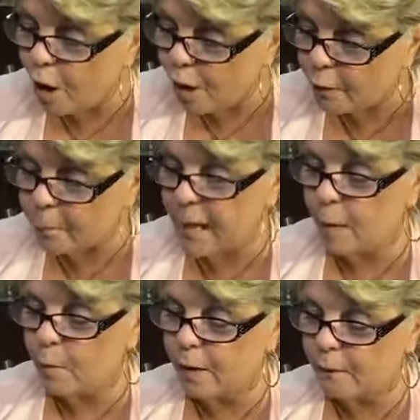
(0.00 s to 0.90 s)
all the
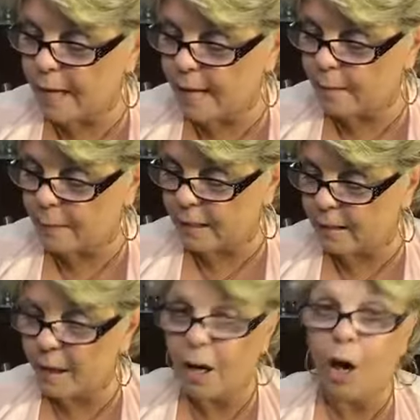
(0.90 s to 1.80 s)
power of the
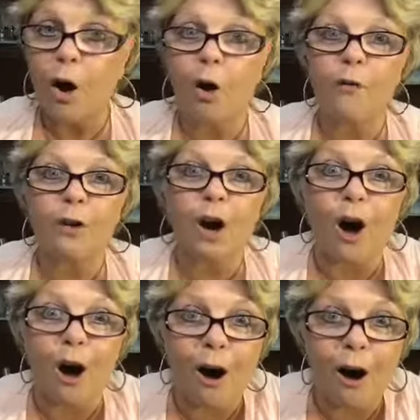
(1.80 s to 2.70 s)
enemy, over
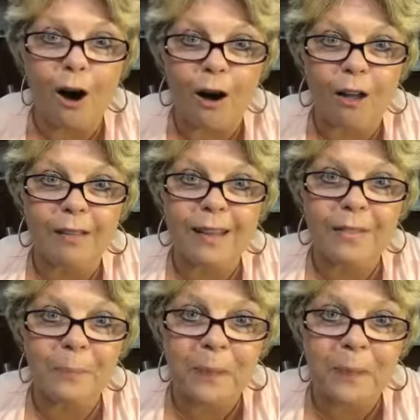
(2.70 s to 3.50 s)
all the